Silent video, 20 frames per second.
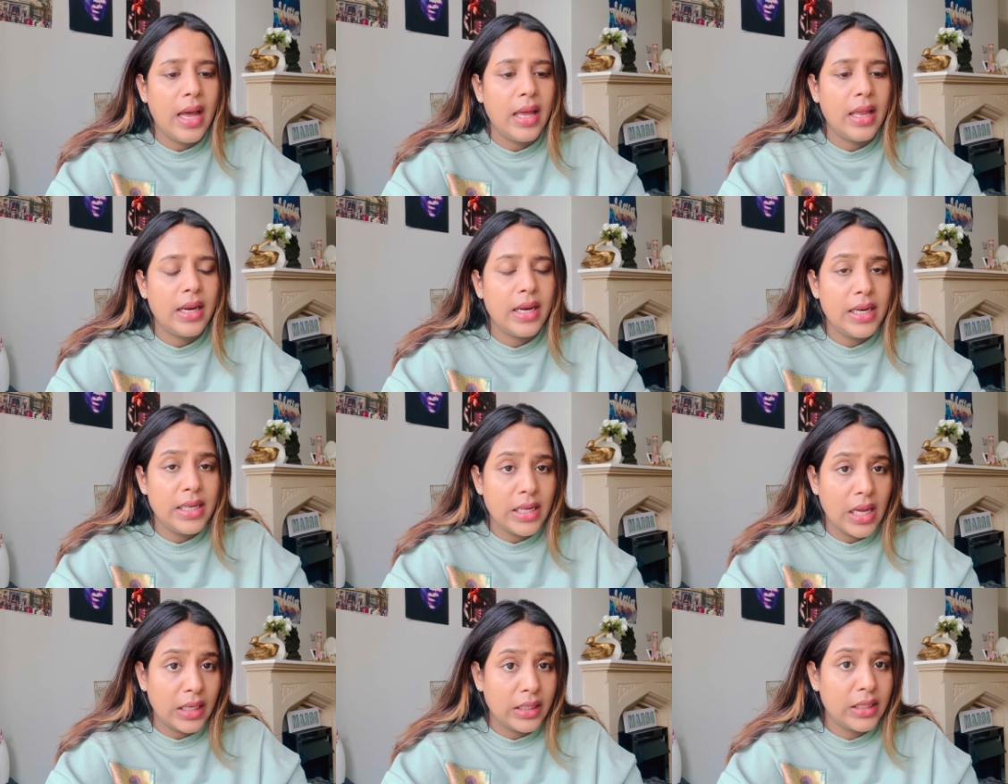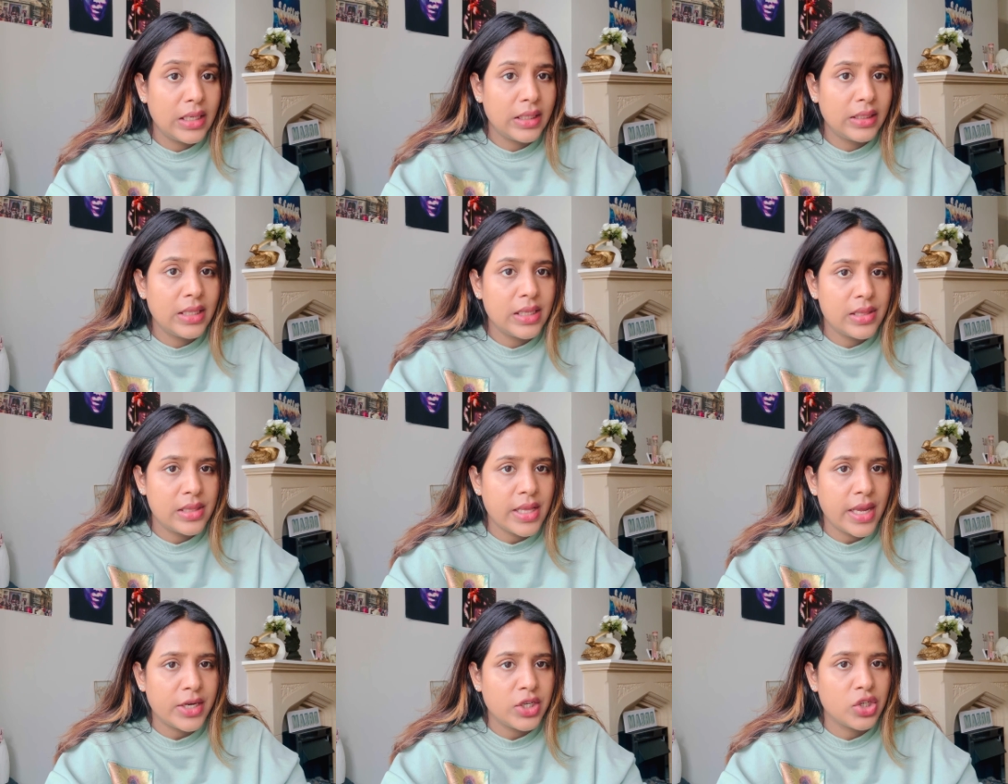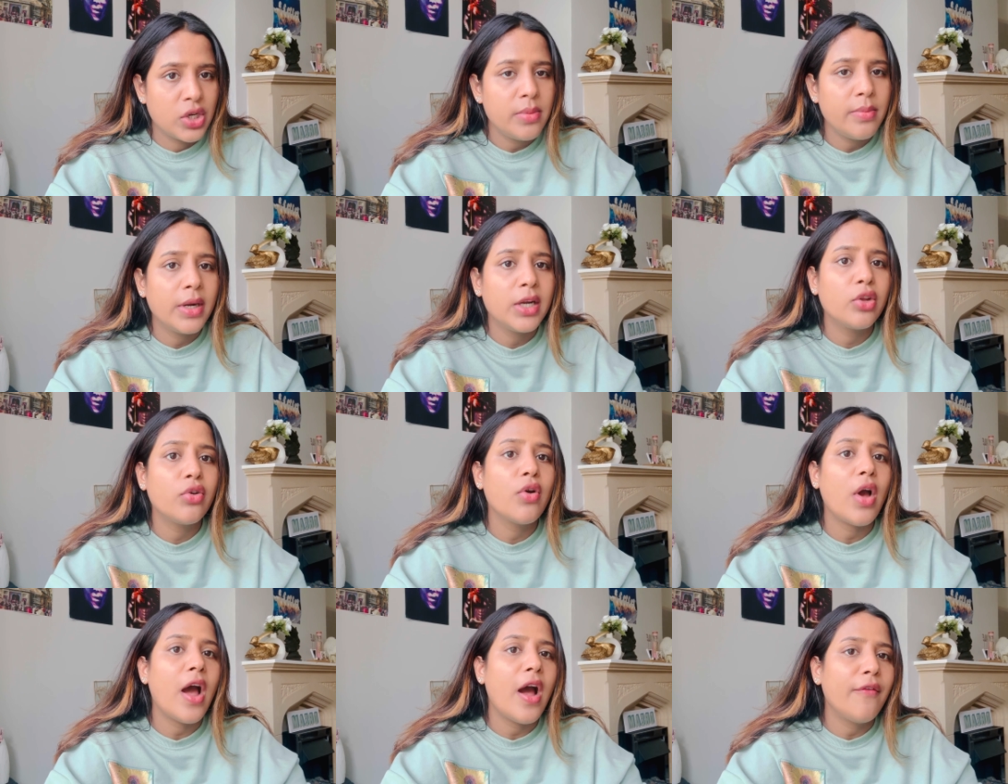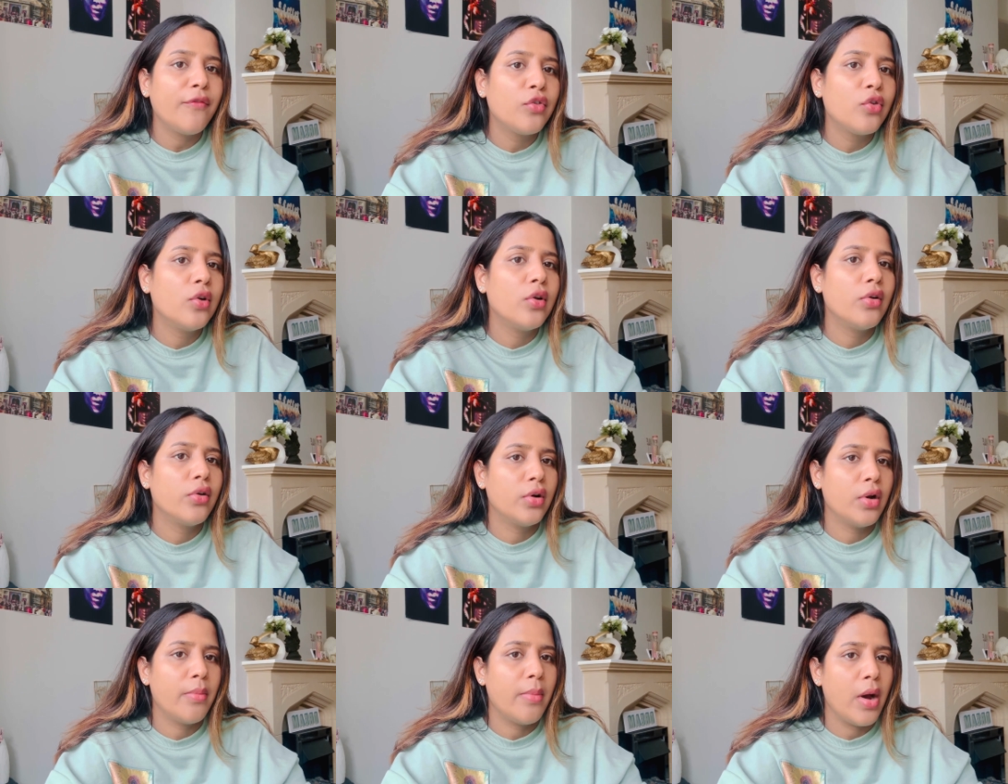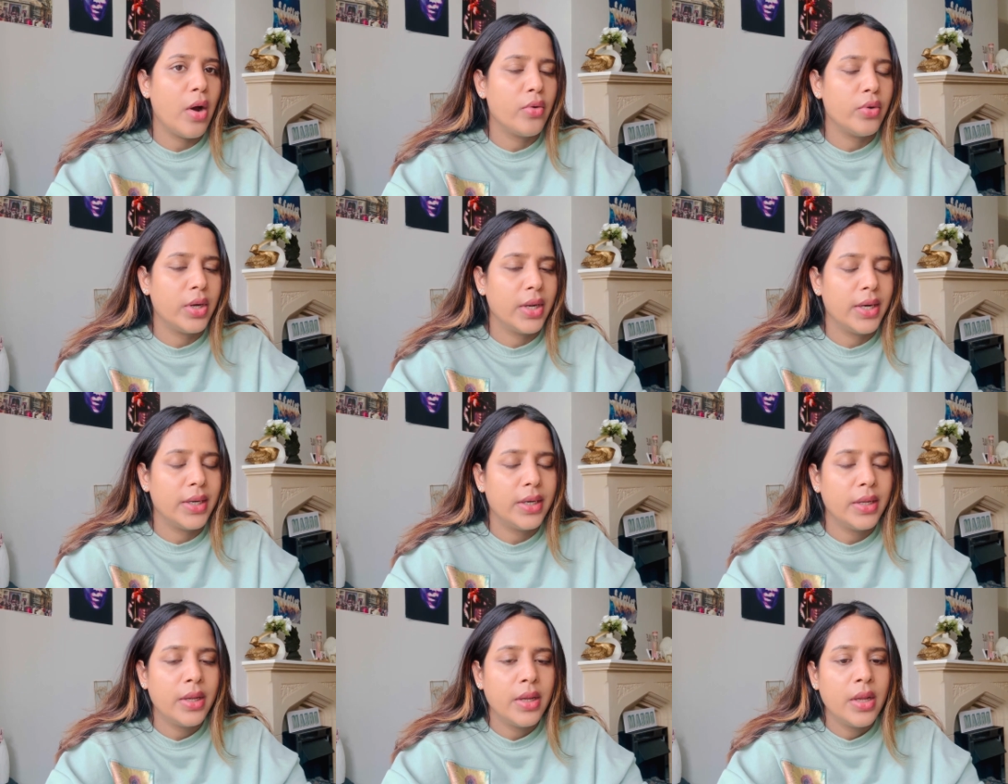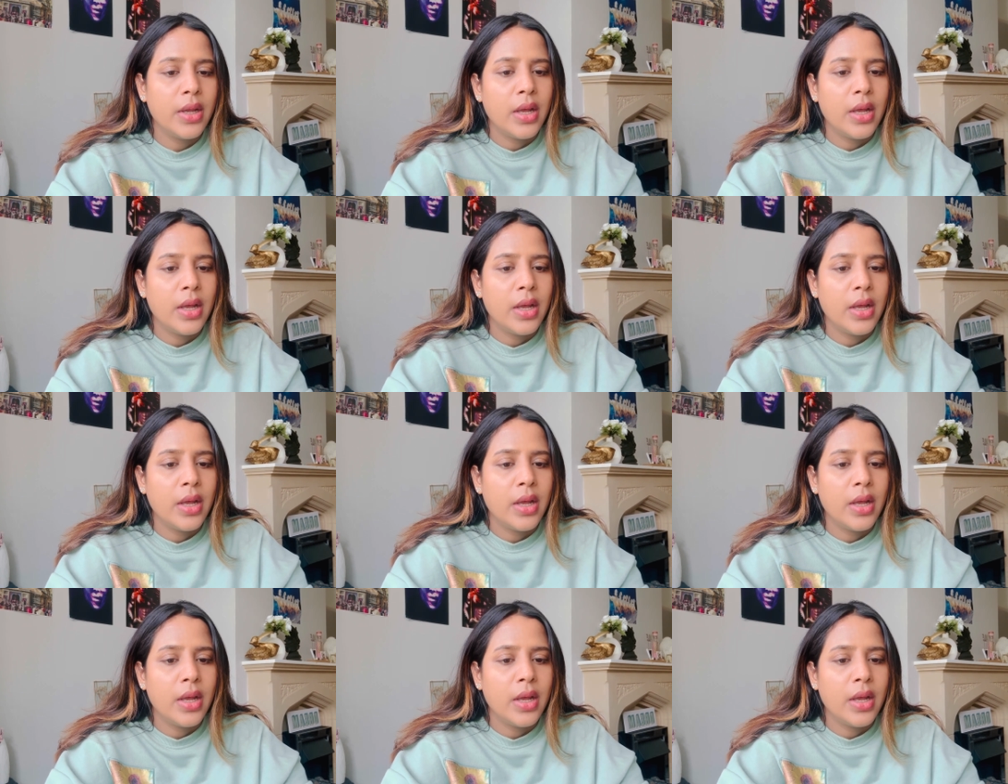in under this section, but you have to learn about it.